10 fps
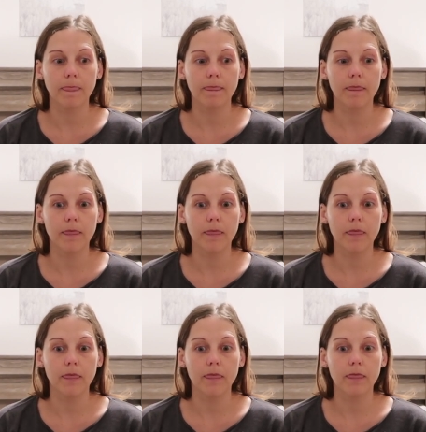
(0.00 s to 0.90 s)

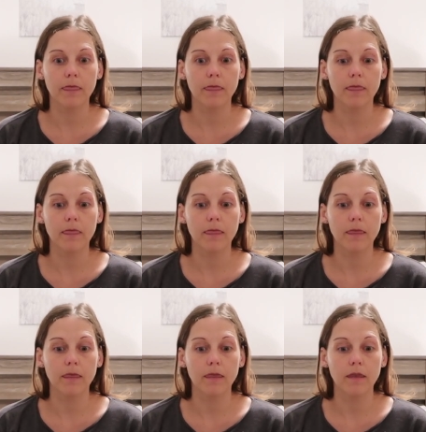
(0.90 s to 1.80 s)

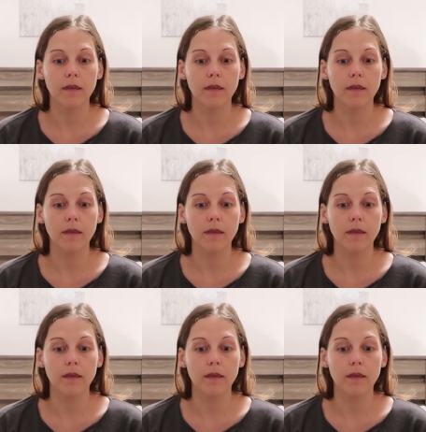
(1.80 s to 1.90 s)
(no one is talking)